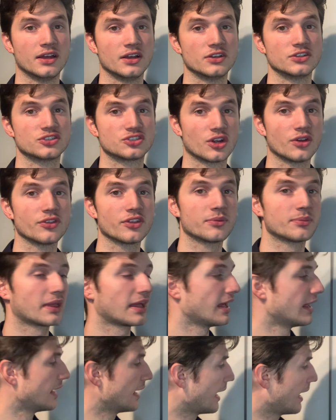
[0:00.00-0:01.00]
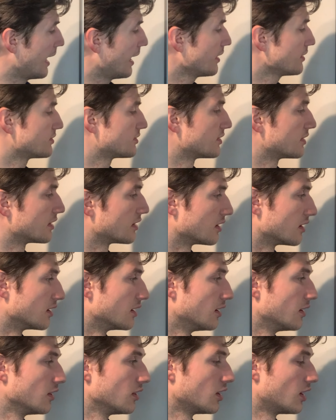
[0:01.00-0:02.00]
Show them that it adds to their
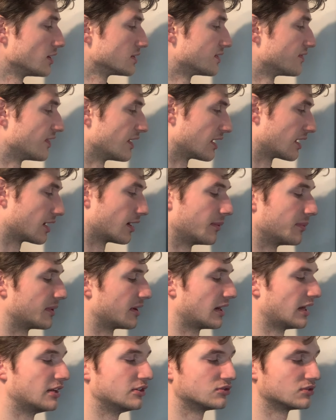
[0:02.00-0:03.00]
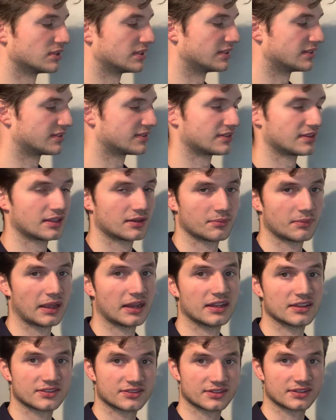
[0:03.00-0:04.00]
loss of income, their injuries, their
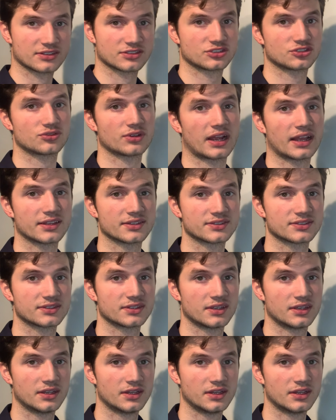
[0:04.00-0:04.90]
maintenance, their stress.